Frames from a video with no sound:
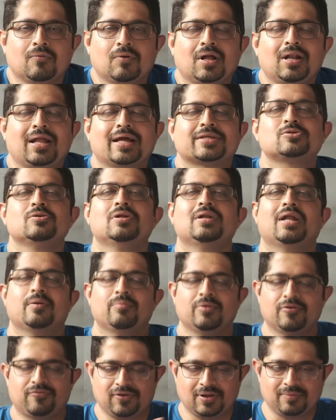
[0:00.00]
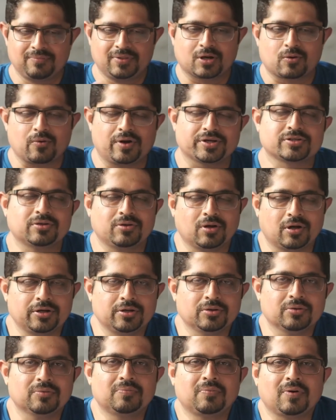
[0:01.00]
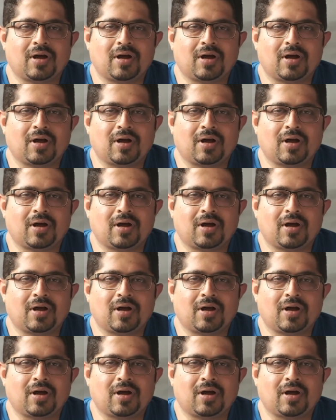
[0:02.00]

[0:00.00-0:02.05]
Well, actually, let me flip the question on you.